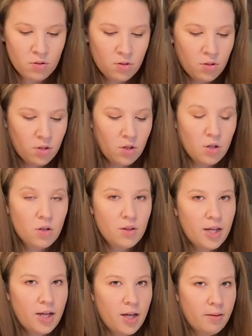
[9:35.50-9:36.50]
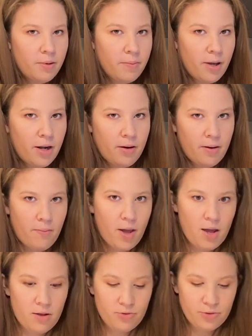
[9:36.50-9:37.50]
I think I'd be better at
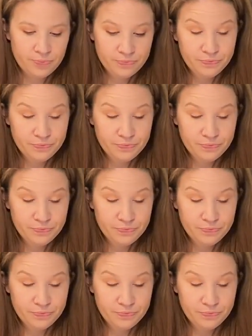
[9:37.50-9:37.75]
math.